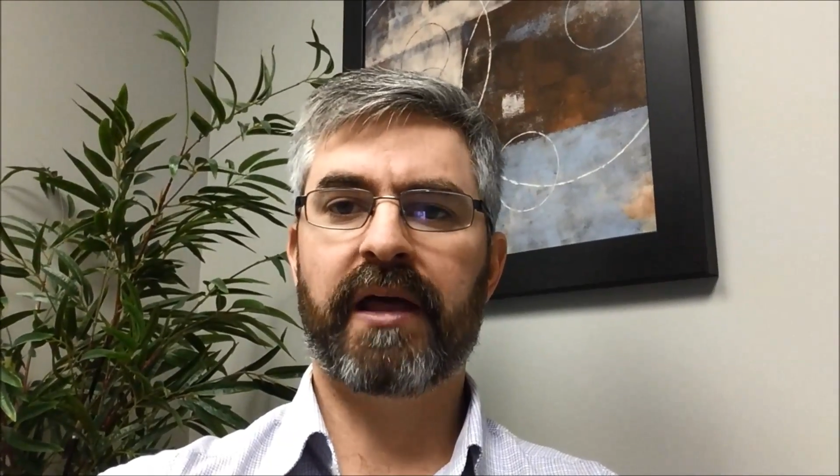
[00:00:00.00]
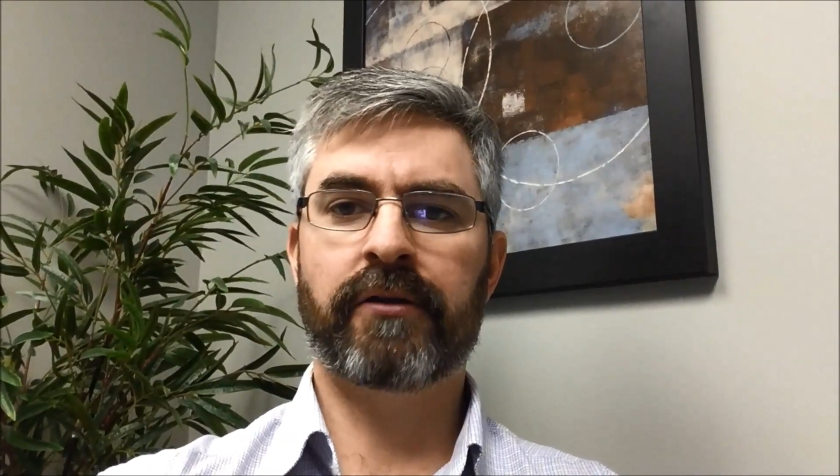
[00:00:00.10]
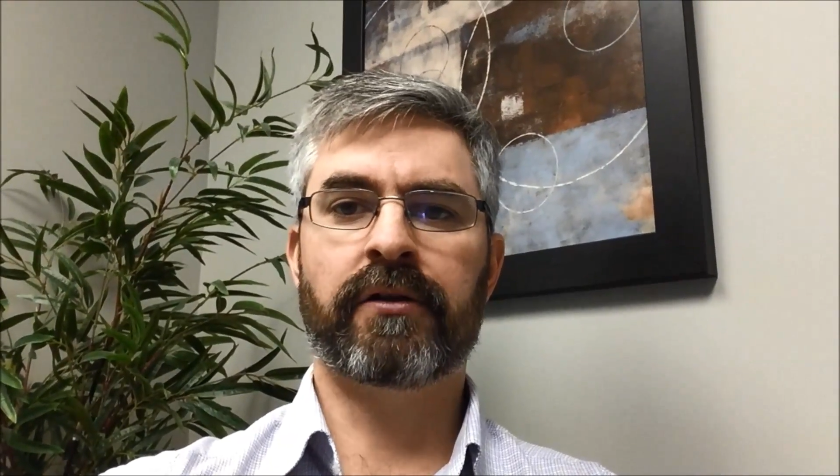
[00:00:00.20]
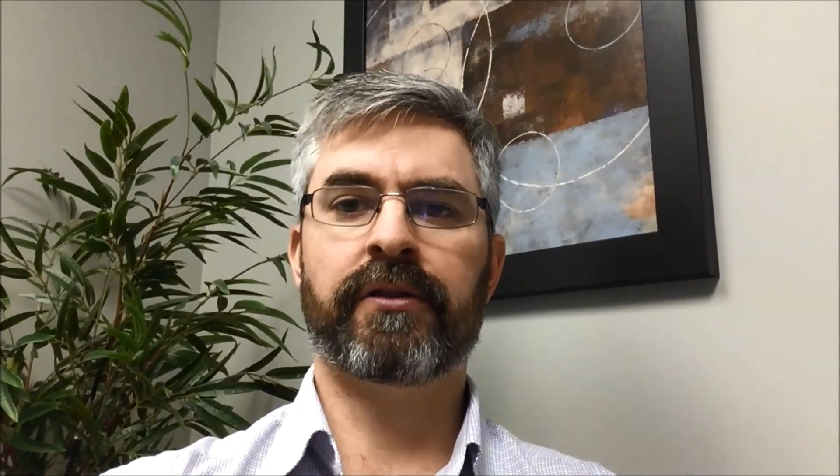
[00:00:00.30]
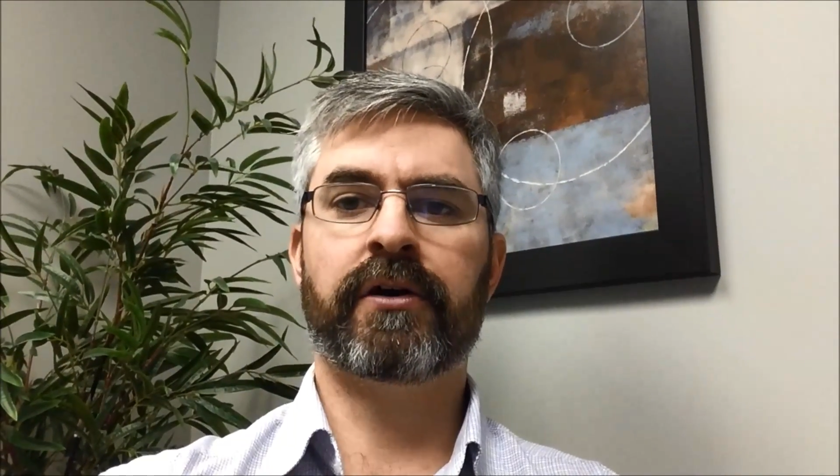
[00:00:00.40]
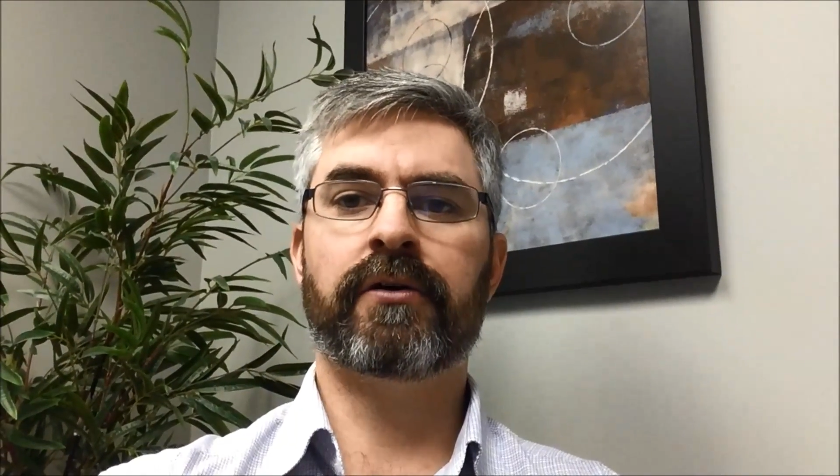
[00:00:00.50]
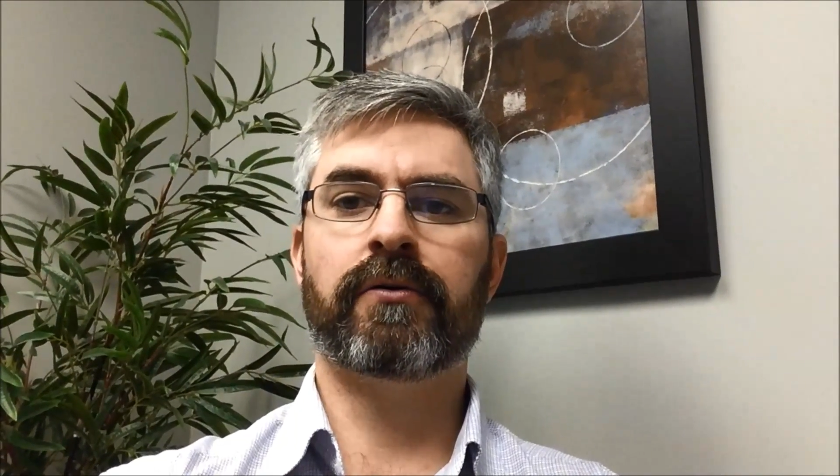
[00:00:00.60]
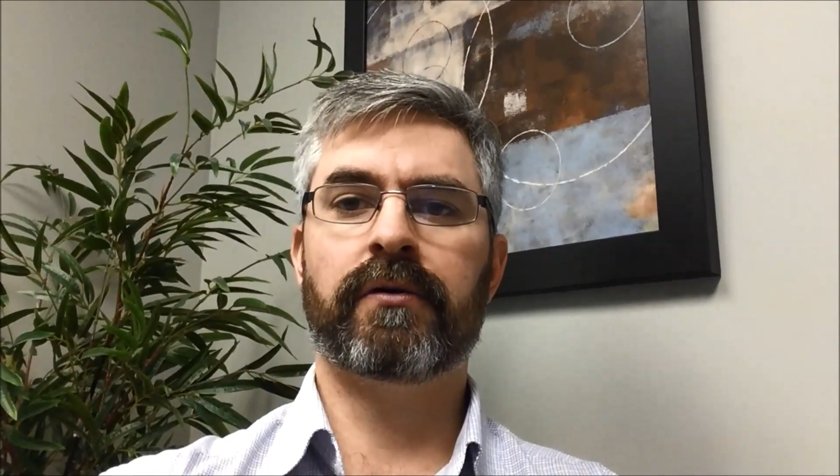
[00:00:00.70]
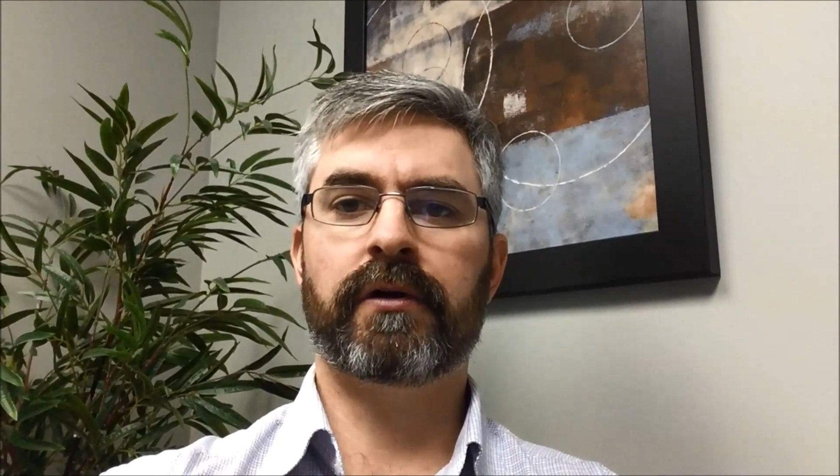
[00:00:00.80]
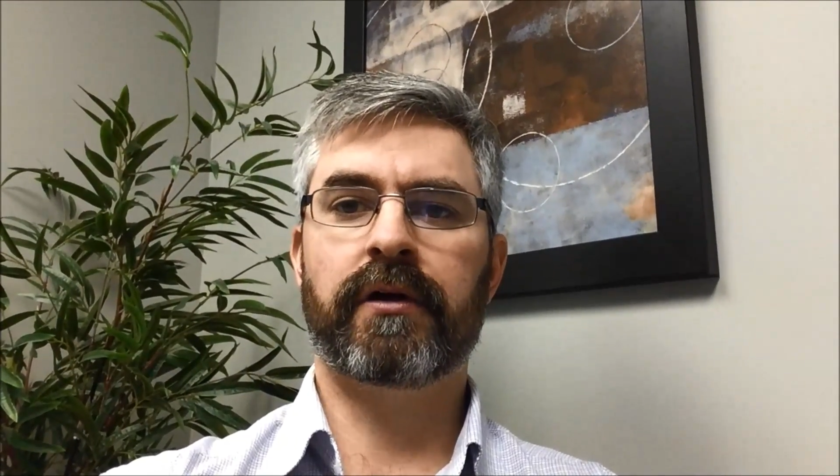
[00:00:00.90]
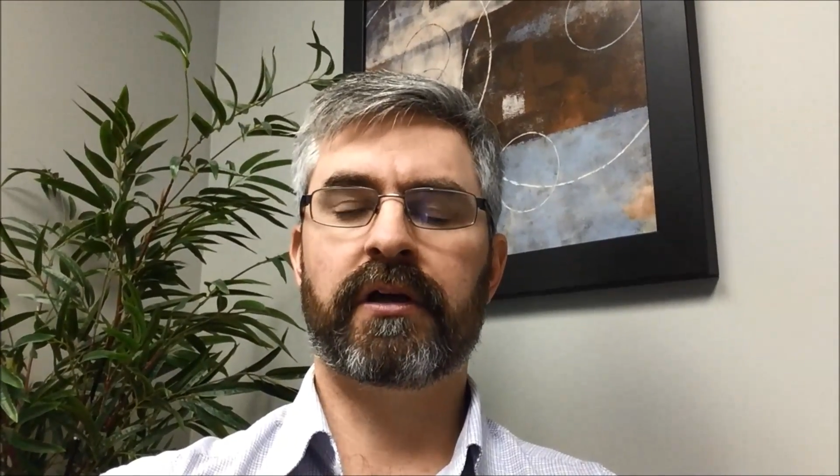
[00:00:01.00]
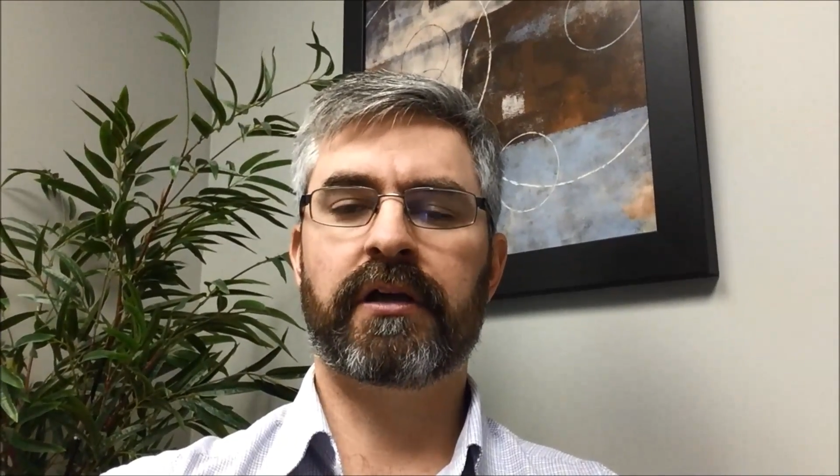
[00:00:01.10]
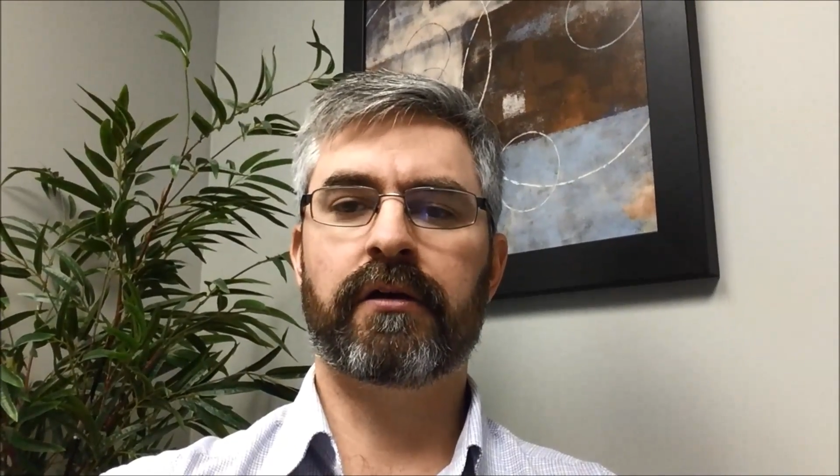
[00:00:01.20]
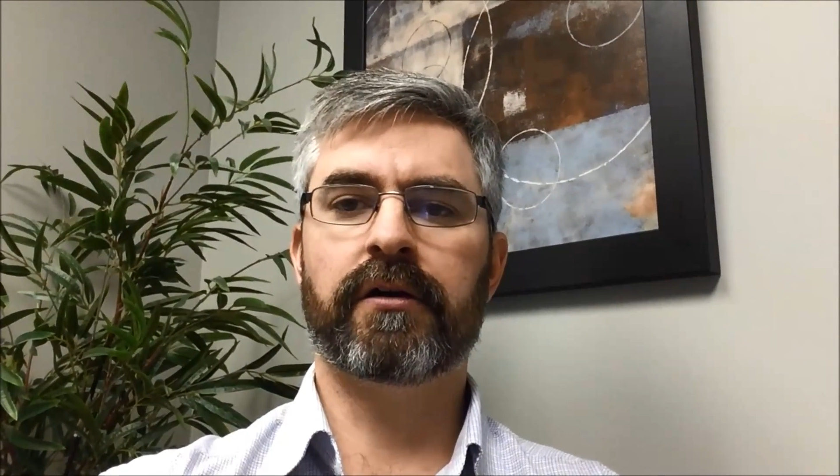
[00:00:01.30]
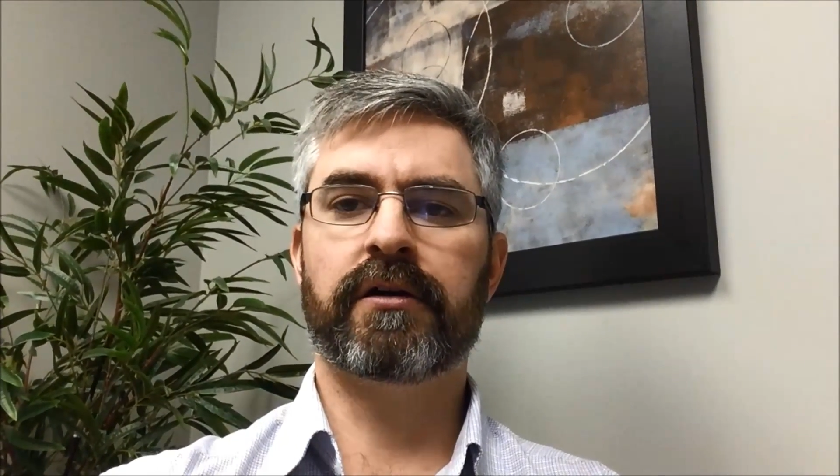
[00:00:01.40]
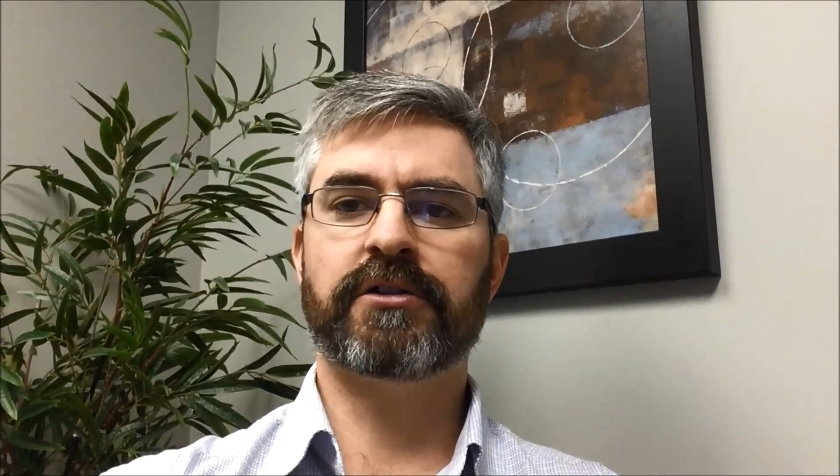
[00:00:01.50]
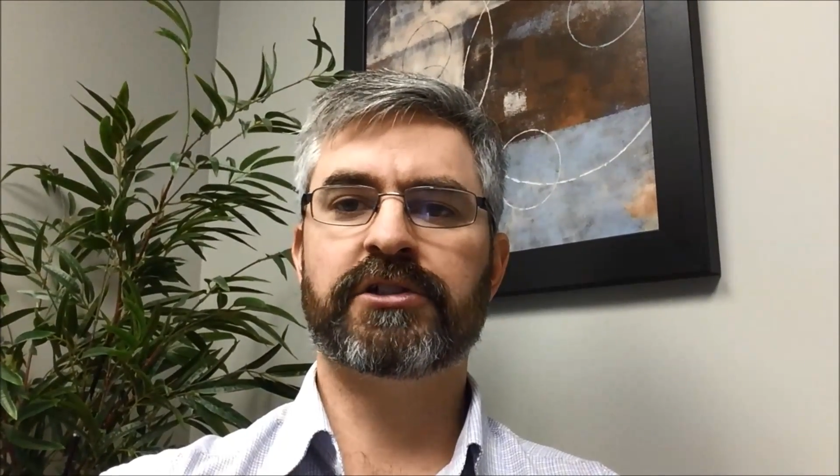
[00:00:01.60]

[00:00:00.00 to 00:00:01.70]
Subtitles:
pedal though here,